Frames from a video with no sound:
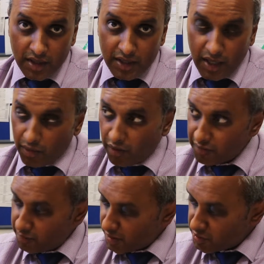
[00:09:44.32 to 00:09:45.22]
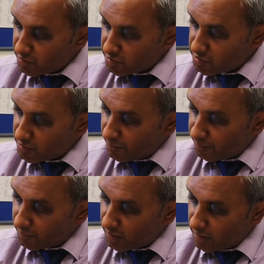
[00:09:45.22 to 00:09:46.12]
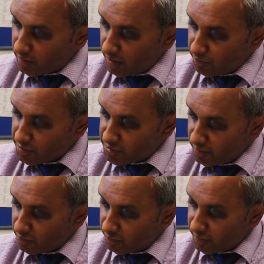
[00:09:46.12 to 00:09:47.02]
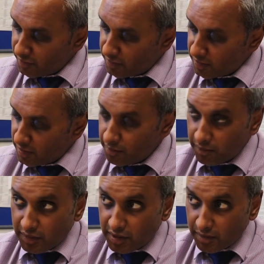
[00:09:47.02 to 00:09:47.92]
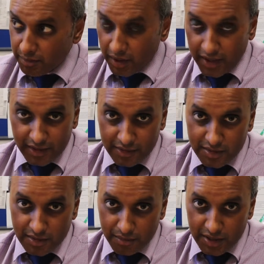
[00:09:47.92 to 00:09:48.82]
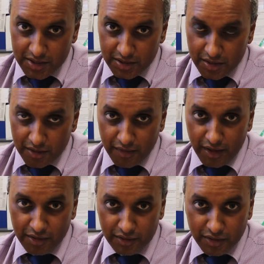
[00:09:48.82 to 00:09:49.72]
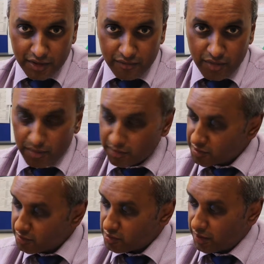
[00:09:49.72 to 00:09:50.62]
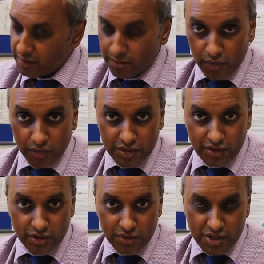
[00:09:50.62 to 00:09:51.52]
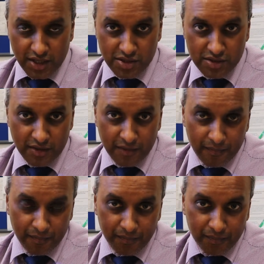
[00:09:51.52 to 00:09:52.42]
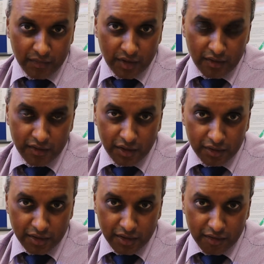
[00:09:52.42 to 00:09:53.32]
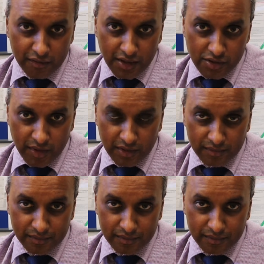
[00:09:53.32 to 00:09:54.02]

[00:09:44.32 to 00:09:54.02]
Now often patients can present with combined median nerve and ulnar nerve problems, so it's quite important to assess the ulnar nerve as well.